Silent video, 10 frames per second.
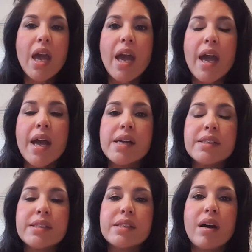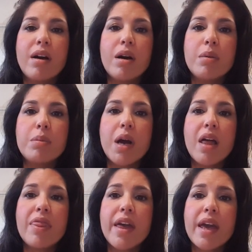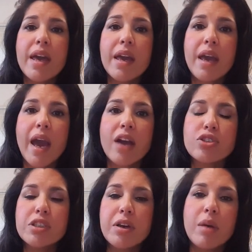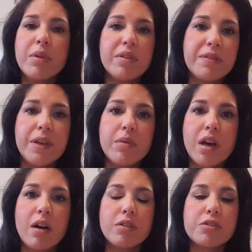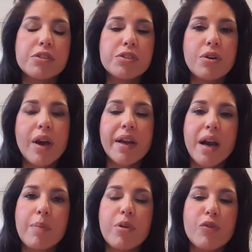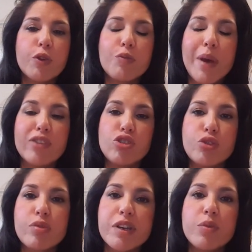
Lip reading: And they actually come in a theme color. So I got Perfect Match 3,